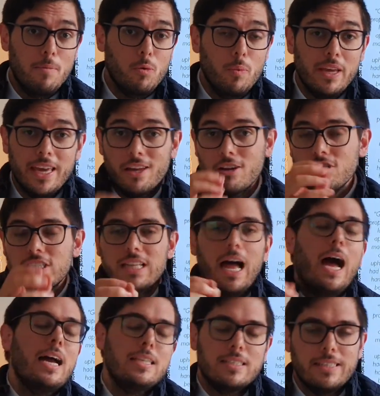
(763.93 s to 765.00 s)
and we cannot just
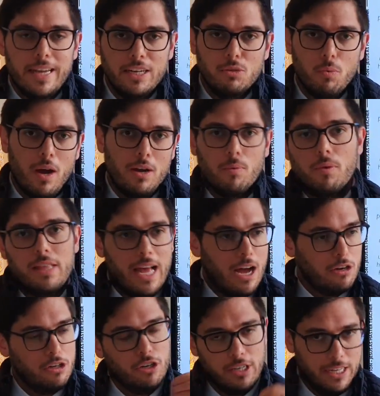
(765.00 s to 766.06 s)
isolate one
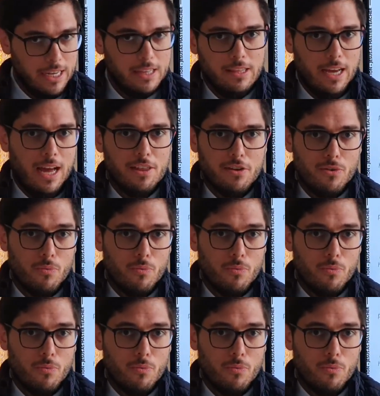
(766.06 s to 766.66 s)
without looking at the other.